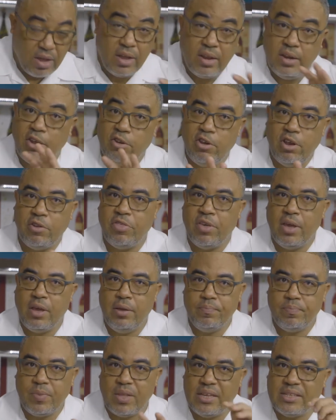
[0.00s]
The great thing
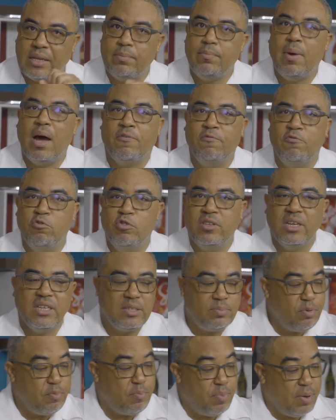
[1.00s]
is that Macfoods has
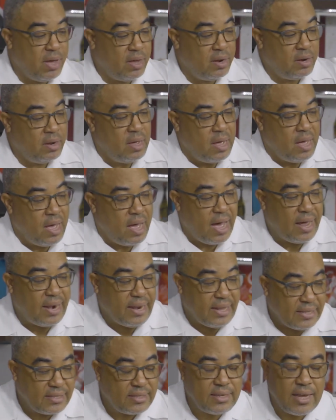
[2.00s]
prepared an
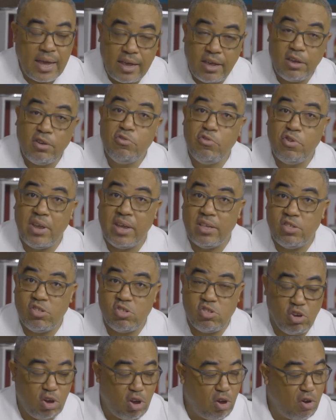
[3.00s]
entire range
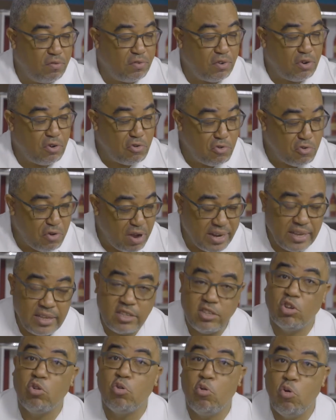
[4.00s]
of
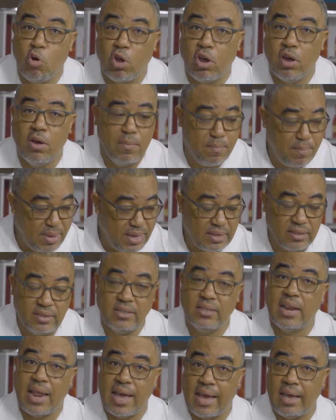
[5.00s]
ready-to-cook meals
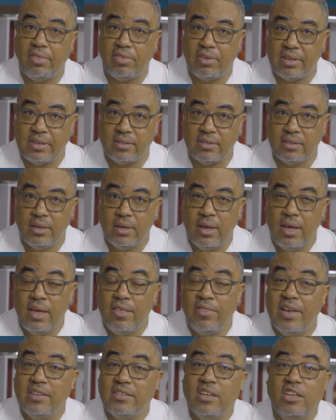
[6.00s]
like this.
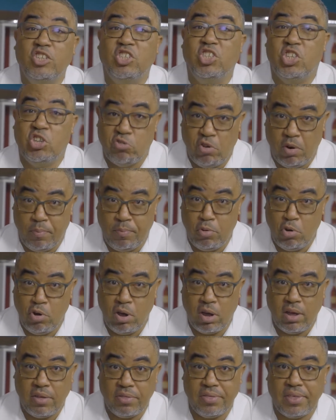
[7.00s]
There's a gyro
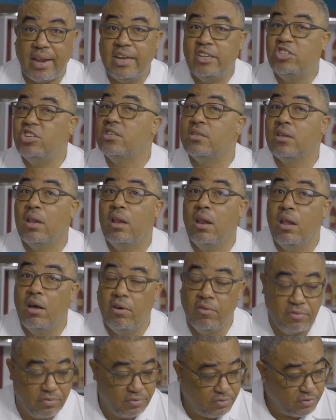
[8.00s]
pork that I just
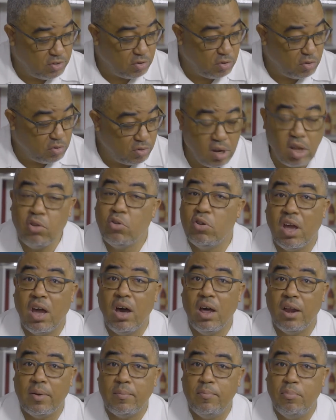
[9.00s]
love. So not only
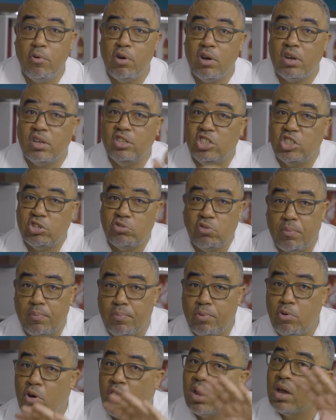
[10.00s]
garlic pork, gyro
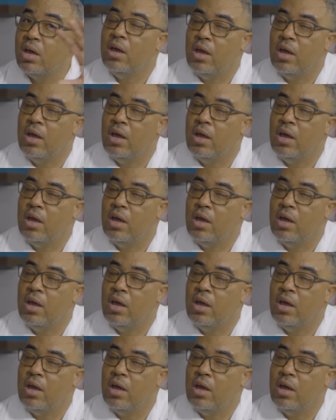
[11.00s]
pork.